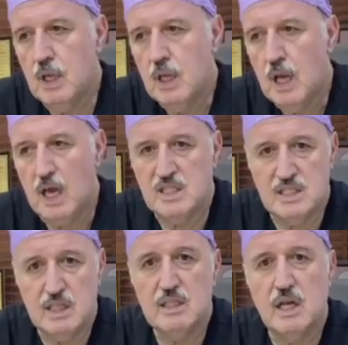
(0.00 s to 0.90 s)
As I
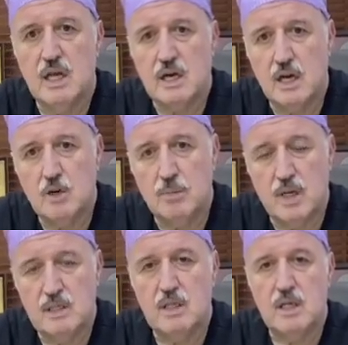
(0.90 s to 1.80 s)
said,
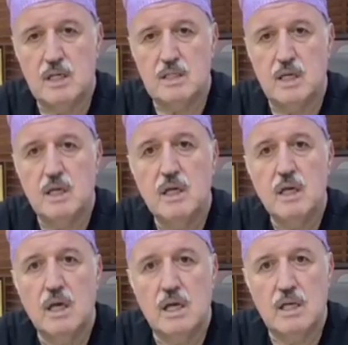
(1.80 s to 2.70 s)
rhinoplasty
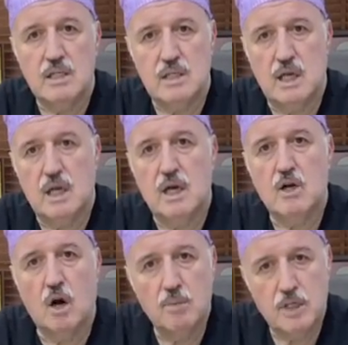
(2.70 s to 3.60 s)
is a
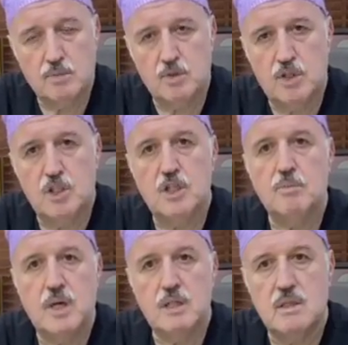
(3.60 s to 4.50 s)
complex procedure,
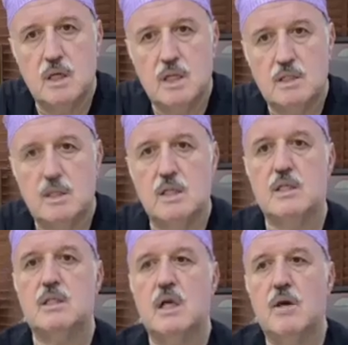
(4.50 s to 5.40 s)
but it
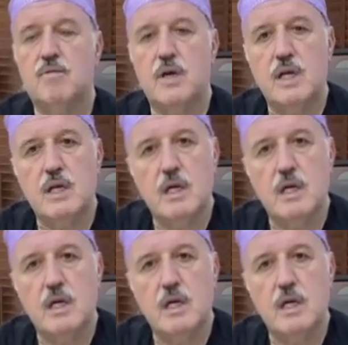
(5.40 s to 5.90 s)
is a very